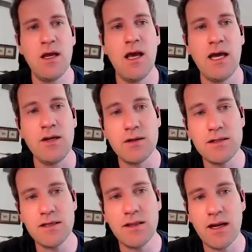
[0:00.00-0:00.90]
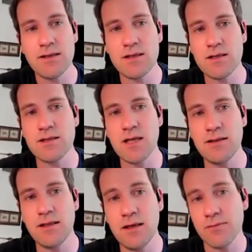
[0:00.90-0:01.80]
And you can see that as a
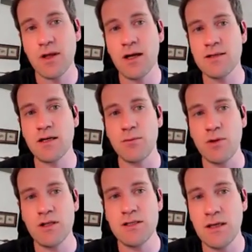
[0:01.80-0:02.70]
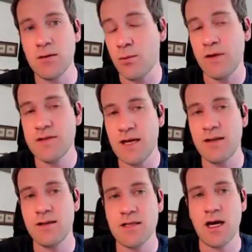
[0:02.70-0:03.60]
society, as a community, we've cited
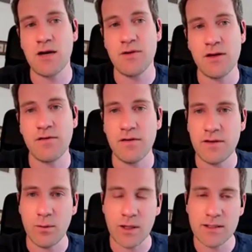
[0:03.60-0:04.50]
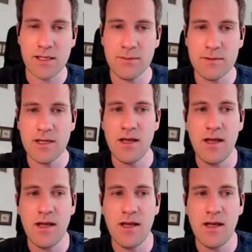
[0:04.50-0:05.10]
this 151 times.